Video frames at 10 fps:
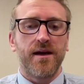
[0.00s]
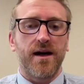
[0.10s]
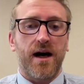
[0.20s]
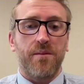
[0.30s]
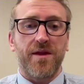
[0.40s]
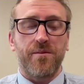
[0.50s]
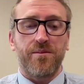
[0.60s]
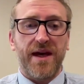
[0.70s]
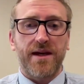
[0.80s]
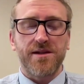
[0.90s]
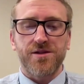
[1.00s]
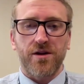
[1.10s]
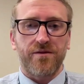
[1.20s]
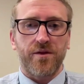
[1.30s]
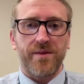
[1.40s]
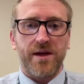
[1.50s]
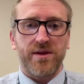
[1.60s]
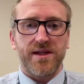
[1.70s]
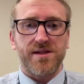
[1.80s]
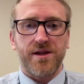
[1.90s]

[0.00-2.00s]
Um, the big concern for me with this E.